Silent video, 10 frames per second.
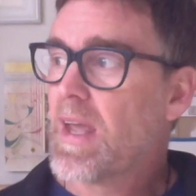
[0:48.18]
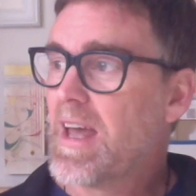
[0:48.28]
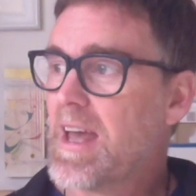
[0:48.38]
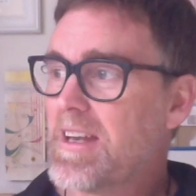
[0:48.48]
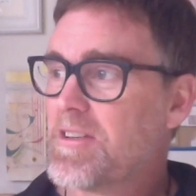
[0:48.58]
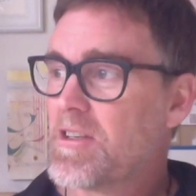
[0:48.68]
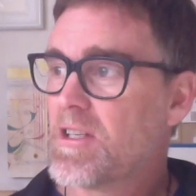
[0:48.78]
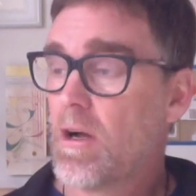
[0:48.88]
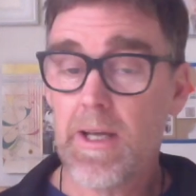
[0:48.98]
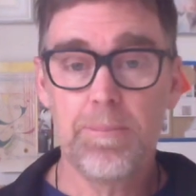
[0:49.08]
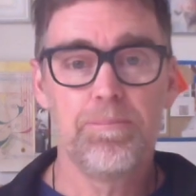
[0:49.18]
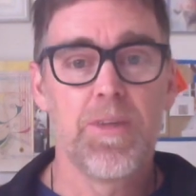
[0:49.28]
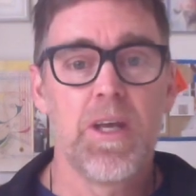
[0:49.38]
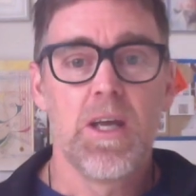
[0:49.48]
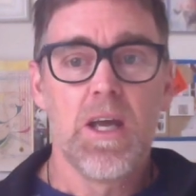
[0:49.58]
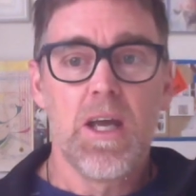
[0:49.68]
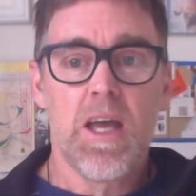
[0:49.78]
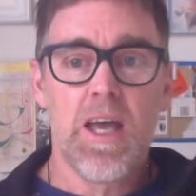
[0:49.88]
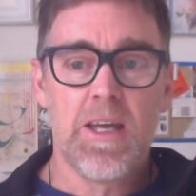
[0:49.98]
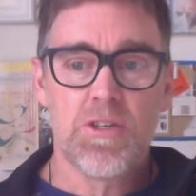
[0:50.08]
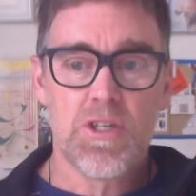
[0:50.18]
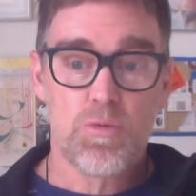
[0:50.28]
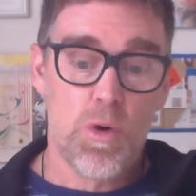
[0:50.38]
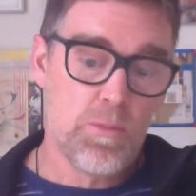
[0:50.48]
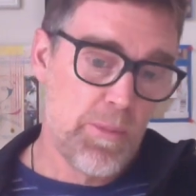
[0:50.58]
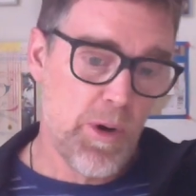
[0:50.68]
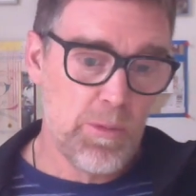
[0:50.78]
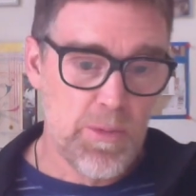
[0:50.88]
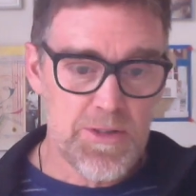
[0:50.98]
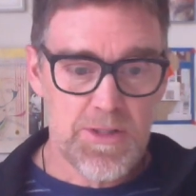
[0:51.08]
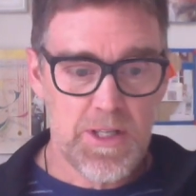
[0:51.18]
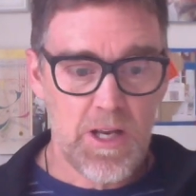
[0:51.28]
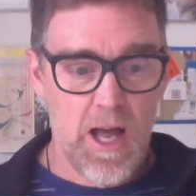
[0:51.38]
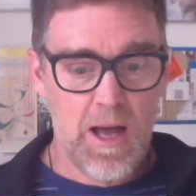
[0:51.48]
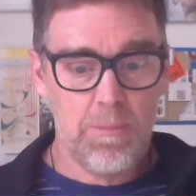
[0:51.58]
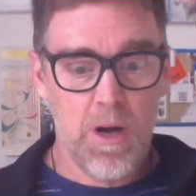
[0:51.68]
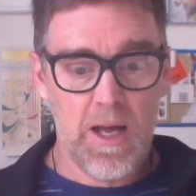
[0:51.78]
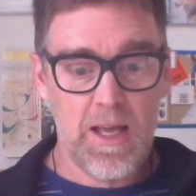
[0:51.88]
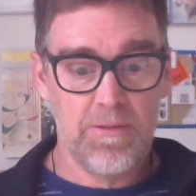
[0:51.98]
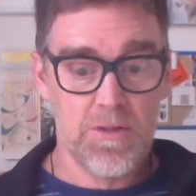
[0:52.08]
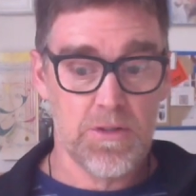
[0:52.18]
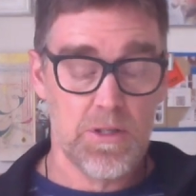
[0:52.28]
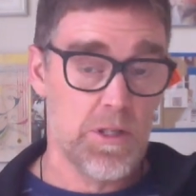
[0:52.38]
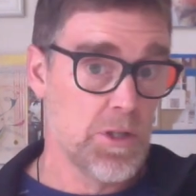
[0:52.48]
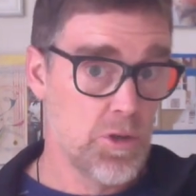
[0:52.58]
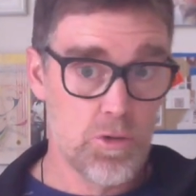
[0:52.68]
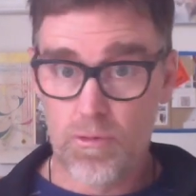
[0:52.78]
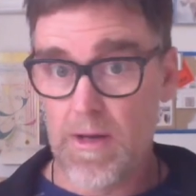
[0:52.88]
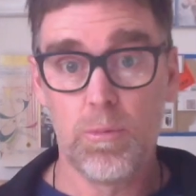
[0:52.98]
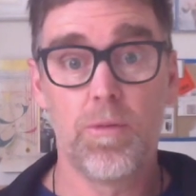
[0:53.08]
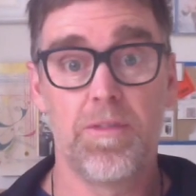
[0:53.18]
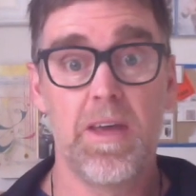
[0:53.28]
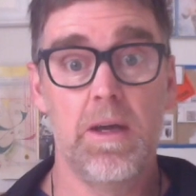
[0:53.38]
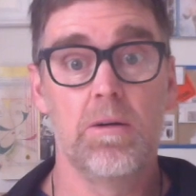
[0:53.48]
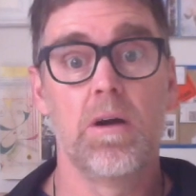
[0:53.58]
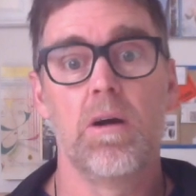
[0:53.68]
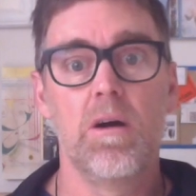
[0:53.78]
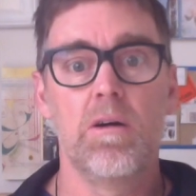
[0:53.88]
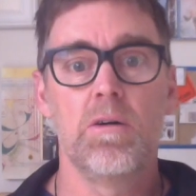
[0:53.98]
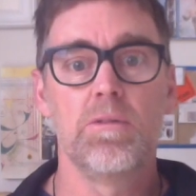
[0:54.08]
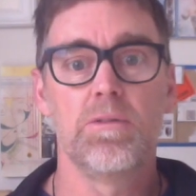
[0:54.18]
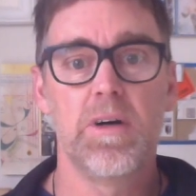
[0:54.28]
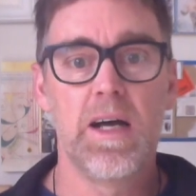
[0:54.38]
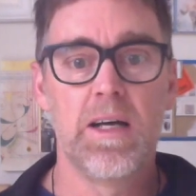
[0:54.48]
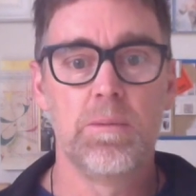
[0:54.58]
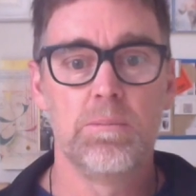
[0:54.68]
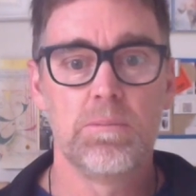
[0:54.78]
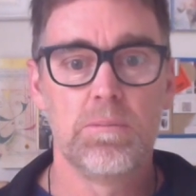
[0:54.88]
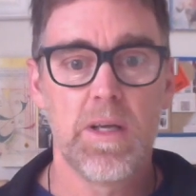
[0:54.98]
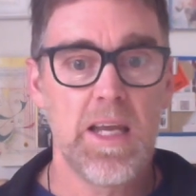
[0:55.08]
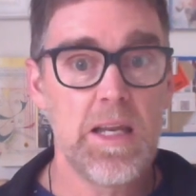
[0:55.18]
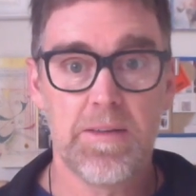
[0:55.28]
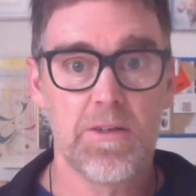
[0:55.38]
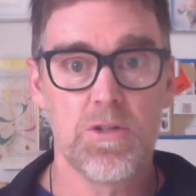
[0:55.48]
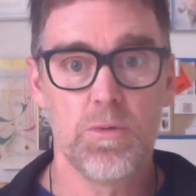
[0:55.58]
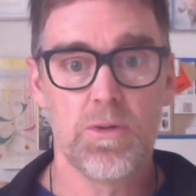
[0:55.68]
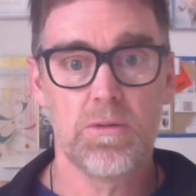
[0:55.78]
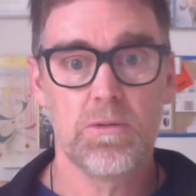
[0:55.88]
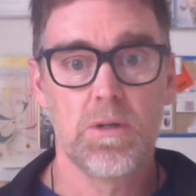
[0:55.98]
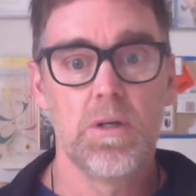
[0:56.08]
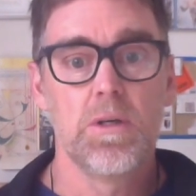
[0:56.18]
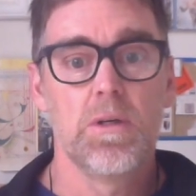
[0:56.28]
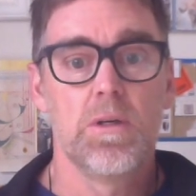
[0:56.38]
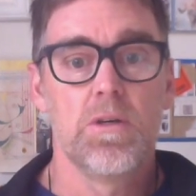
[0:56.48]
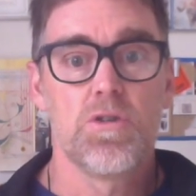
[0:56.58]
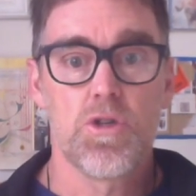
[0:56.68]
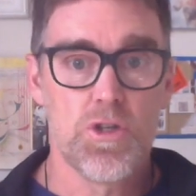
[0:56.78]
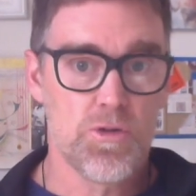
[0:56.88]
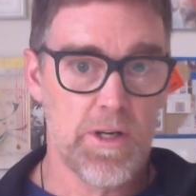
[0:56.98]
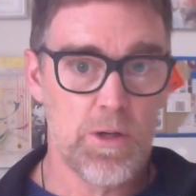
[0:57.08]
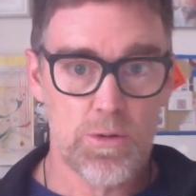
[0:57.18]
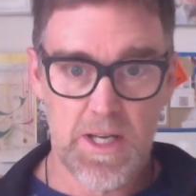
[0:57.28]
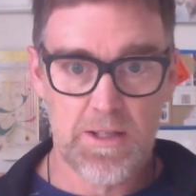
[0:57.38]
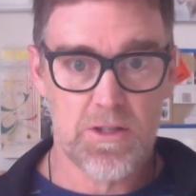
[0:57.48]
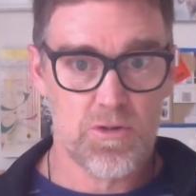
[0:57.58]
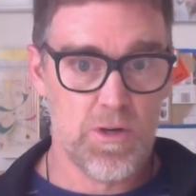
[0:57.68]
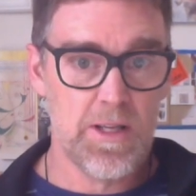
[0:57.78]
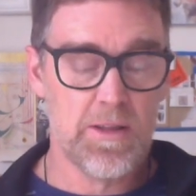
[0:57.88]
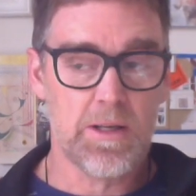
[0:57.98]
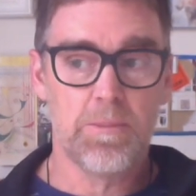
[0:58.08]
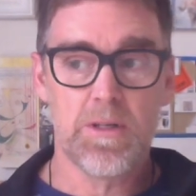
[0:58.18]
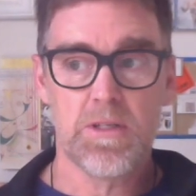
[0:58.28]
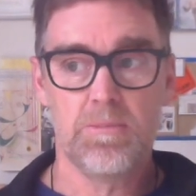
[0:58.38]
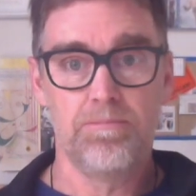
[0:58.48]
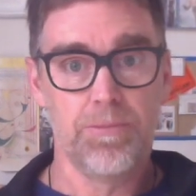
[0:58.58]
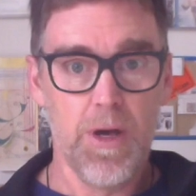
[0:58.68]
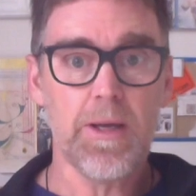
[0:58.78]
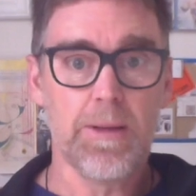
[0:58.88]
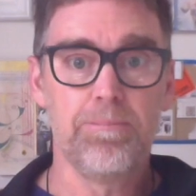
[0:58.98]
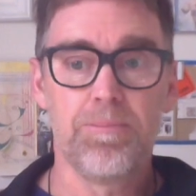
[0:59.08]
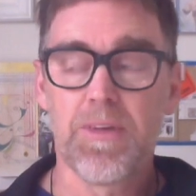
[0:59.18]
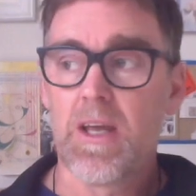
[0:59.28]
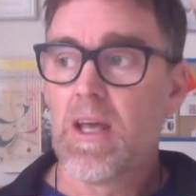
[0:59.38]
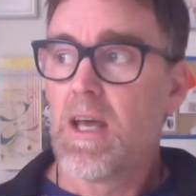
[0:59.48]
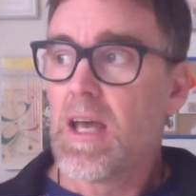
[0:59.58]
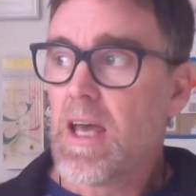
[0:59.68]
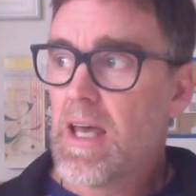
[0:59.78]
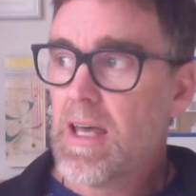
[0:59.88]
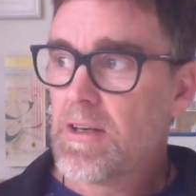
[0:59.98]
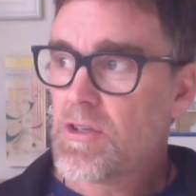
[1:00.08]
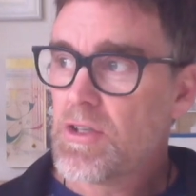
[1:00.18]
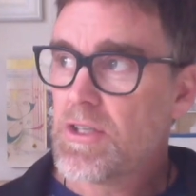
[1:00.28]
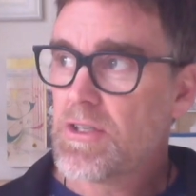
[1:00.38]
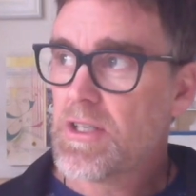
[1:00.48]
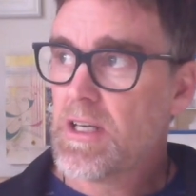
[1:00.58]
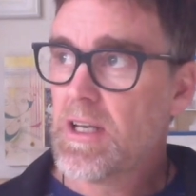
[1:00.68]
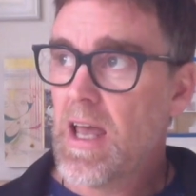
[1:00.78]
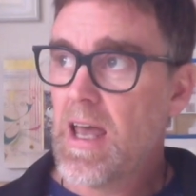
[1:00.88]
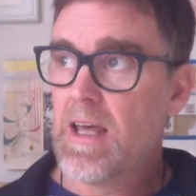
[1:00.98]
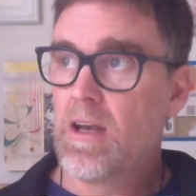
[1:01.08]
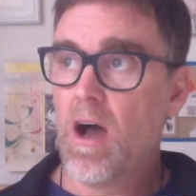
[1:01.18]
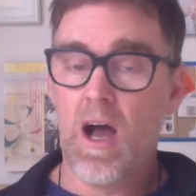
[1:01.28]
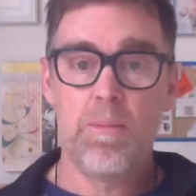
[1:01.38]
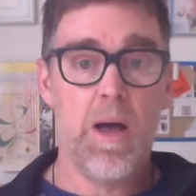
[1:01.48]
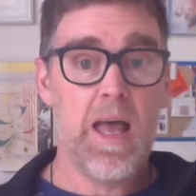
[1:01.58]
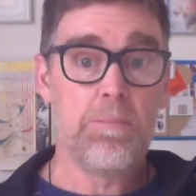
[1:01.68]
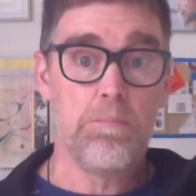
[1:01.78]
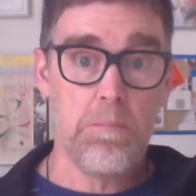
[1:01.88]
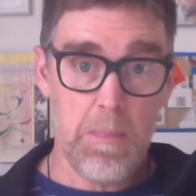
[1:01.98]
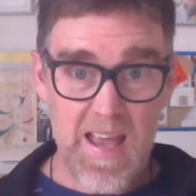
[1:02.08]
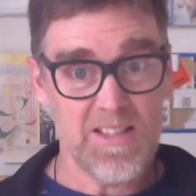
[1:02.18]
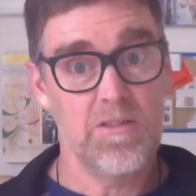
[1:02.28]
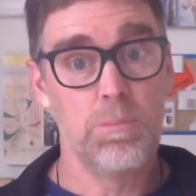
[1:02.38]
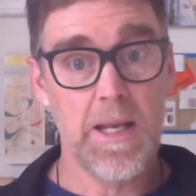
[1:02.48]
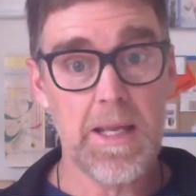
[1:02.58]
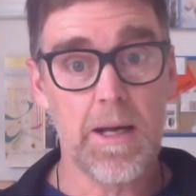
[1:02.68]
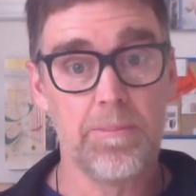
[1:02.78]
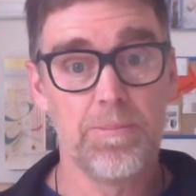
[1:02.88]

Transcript: And I said, "Okay." And she said, "Well, my problem is that I have this incredible fear of anything to do with surgery or dentist or anything." And I said, "Okay." And she said, "And I'm a massive bleeder.